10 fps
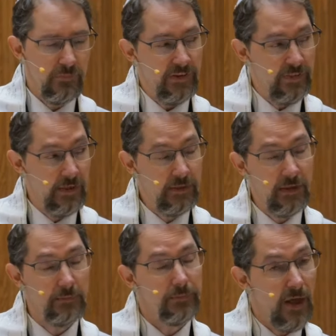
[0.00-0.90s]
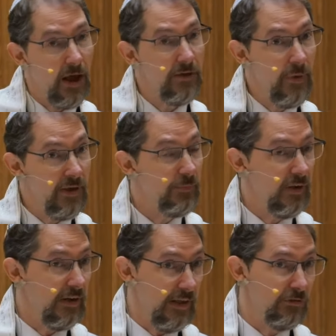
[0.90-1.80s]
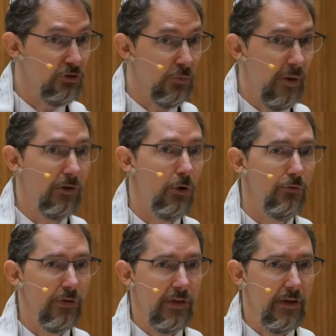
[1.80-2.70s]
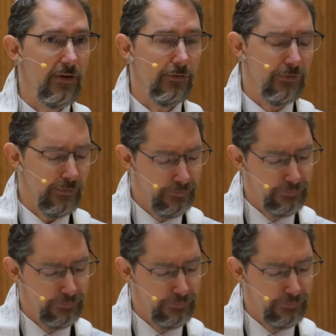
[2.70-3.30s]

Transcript: to think that I may have been an instrument over the years